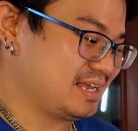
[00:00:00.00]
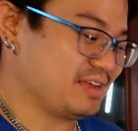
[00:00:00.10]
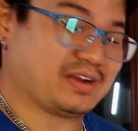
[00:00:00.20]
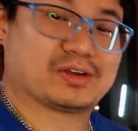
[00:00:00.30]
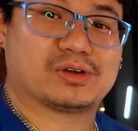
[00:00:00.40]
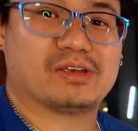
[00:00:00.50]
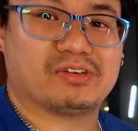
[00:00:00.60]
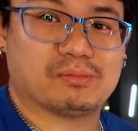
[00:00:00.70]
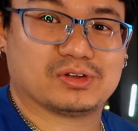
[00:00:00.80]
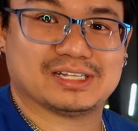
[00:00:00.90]
If I could give
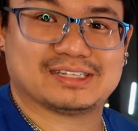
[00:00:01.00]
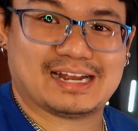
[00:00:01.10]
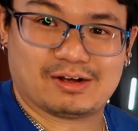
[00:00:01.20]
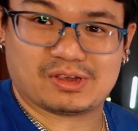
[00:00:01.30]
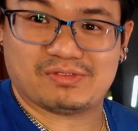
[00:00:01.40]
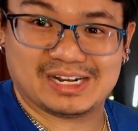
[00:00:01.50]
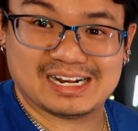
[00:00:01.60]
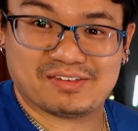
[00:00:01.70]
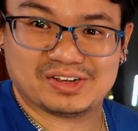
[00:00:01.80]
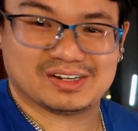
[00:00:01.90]
it more than 10, I'll give it
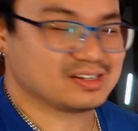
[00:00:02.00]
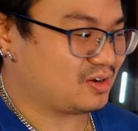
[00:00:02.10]
11,